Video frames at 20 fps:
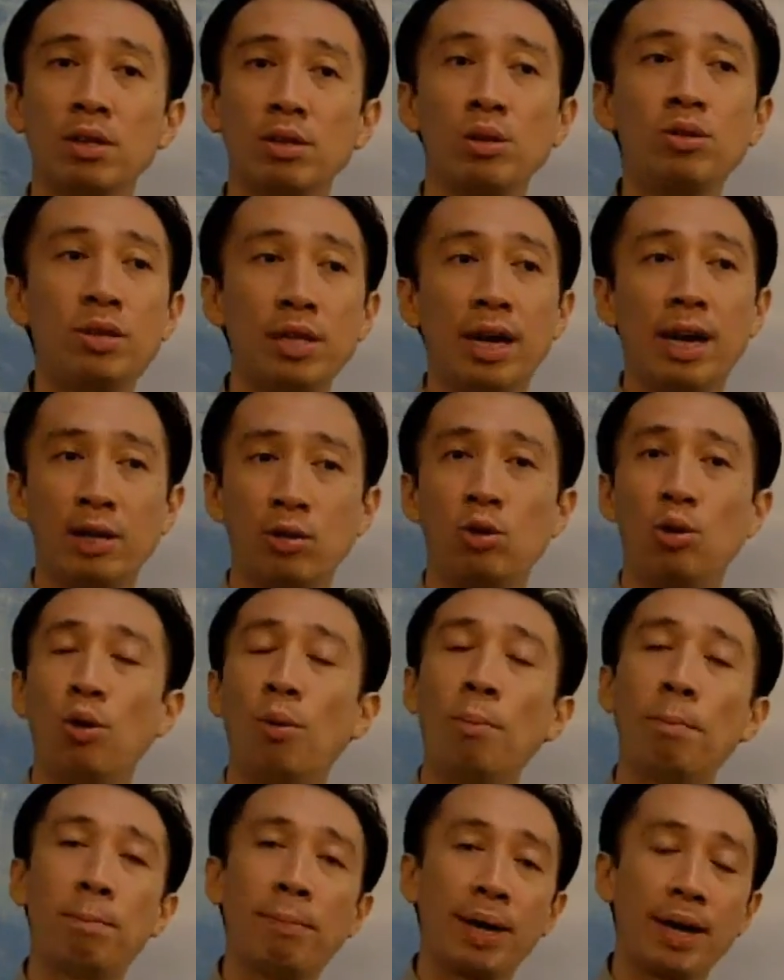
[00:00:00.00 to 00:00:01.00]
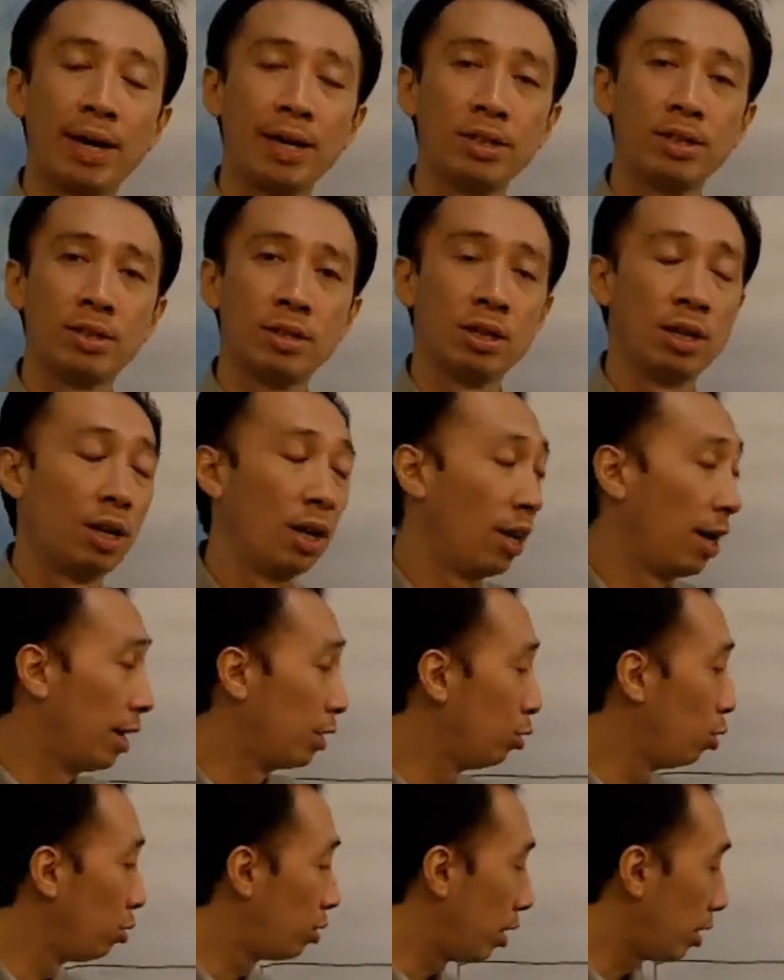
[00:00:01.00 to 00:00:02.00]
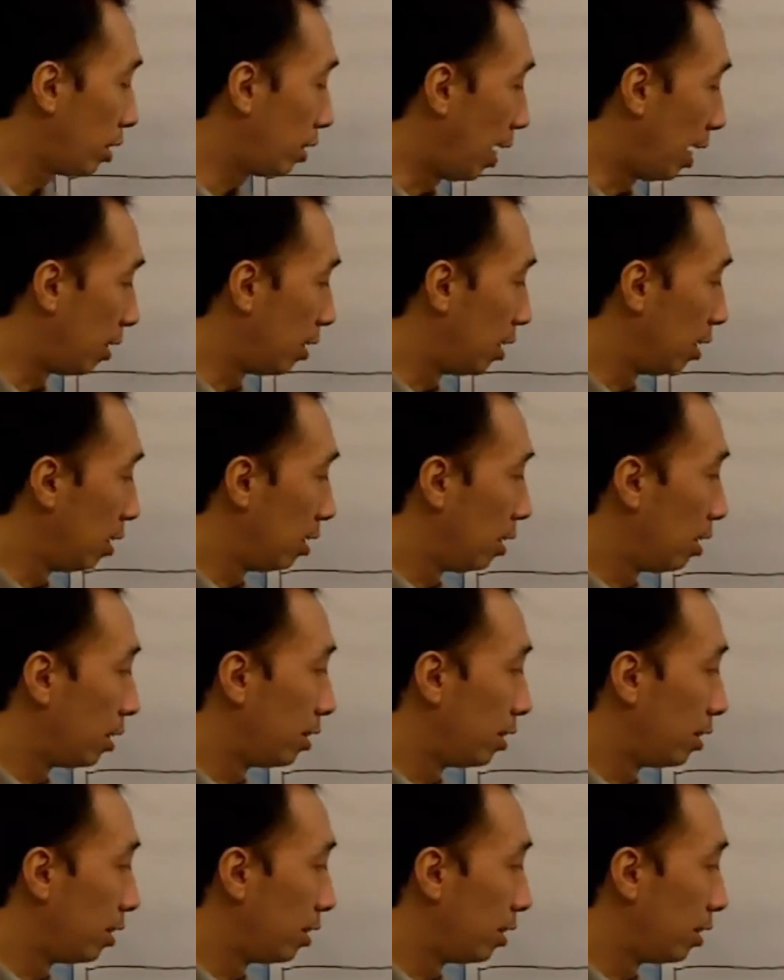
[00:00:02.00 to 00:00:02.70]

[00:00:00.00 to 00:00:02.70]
Use it at your own pace. And use it that